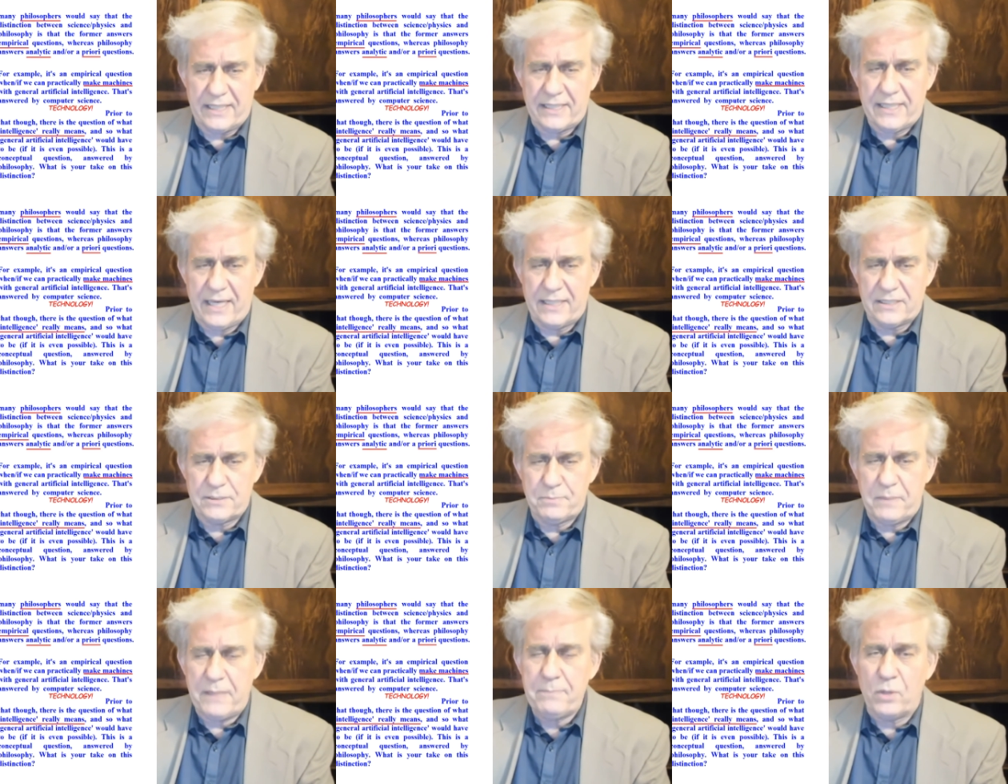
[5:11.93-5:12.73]
Again,
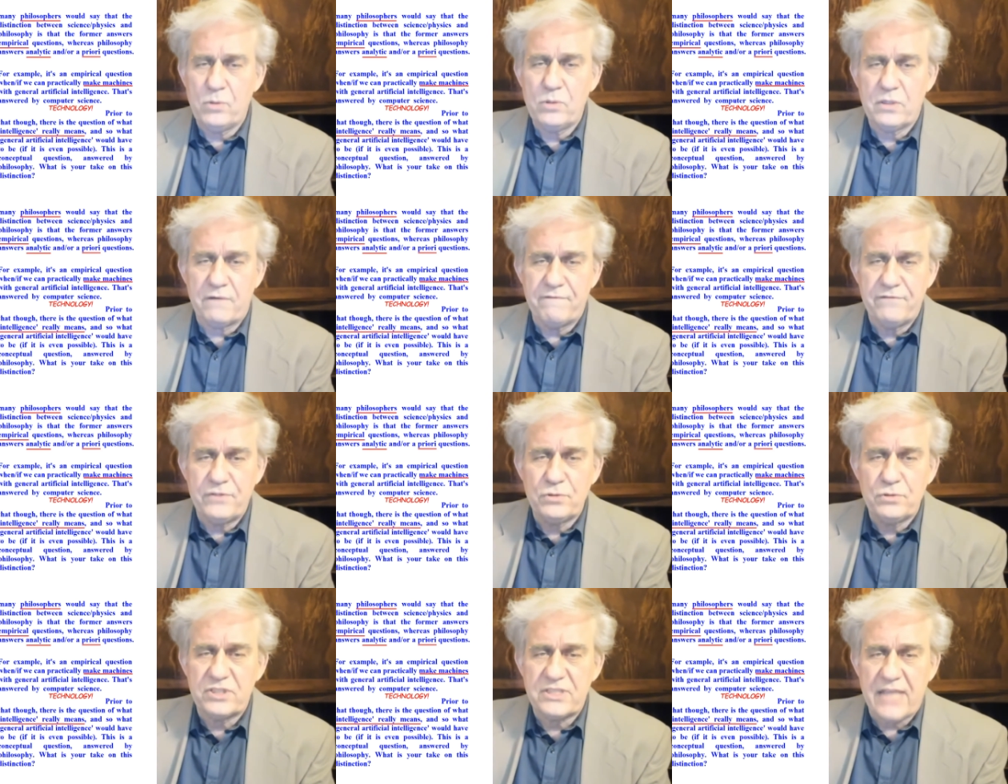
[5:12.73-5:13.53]
it's people who
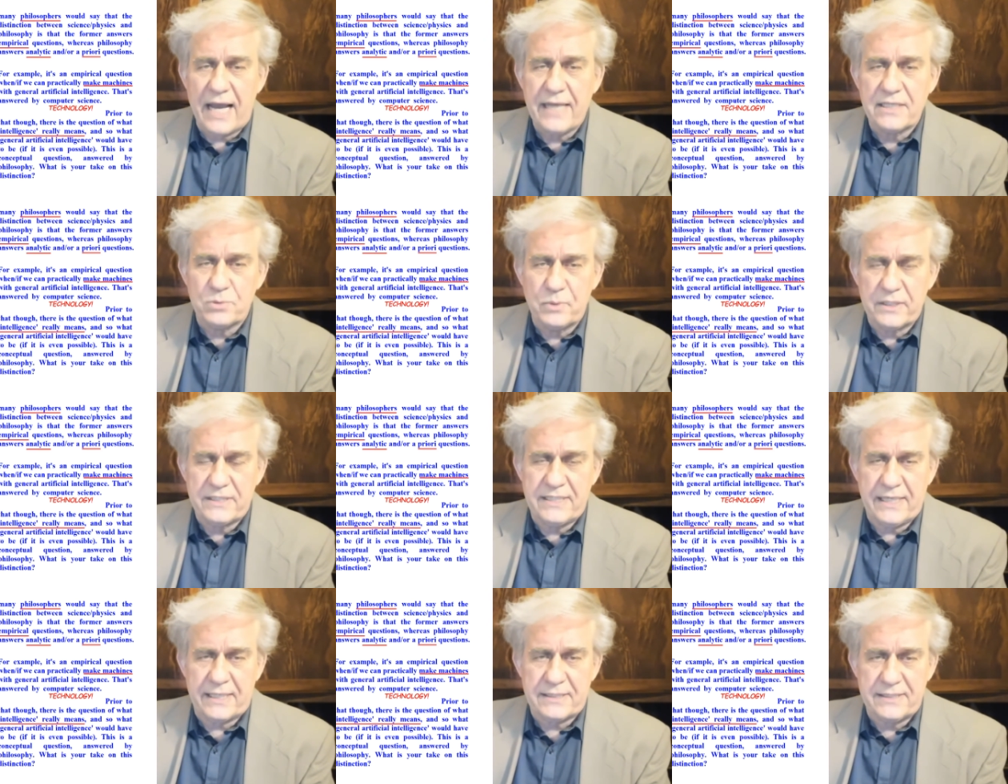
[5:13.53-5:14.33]
confuse science
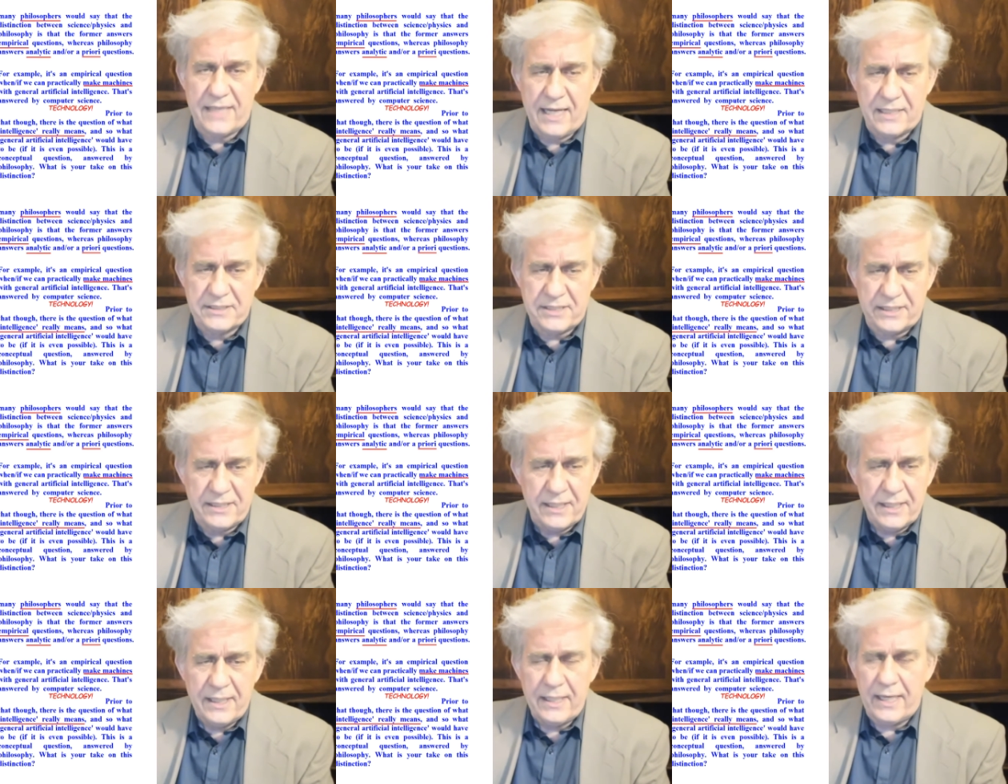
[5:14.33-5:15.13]
with technology,